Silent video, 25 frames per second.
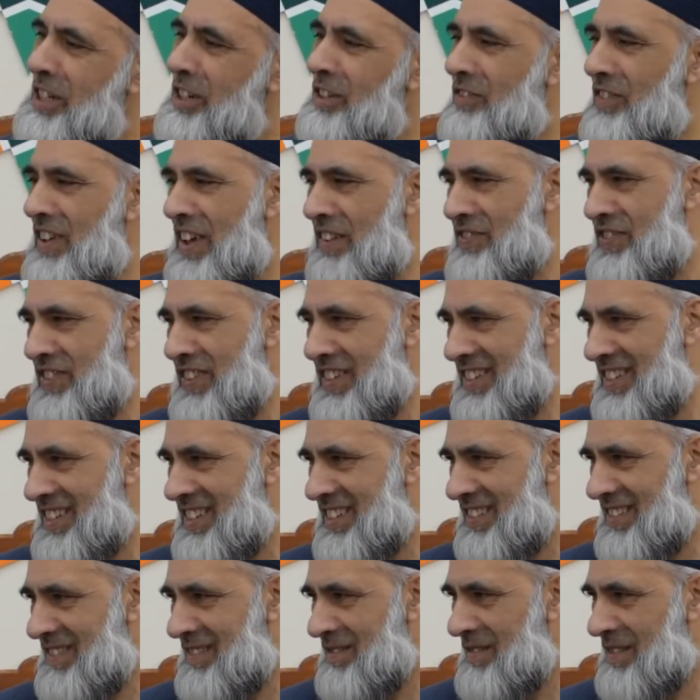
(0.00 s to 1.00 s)
of effort
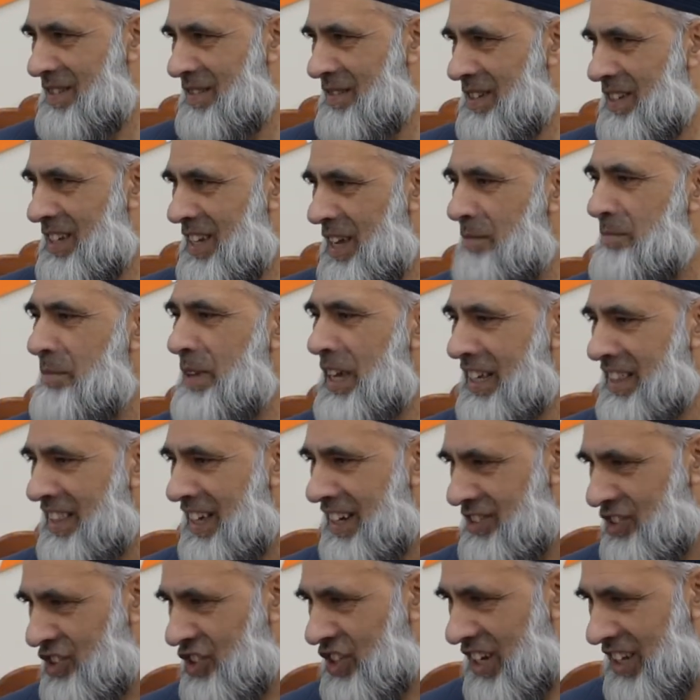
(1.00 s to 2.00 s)
can make
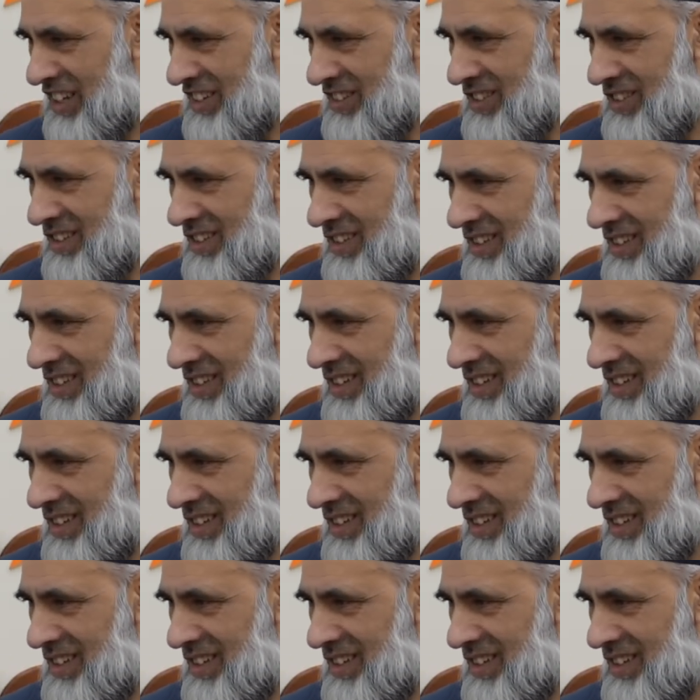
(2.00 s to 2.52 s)
that change.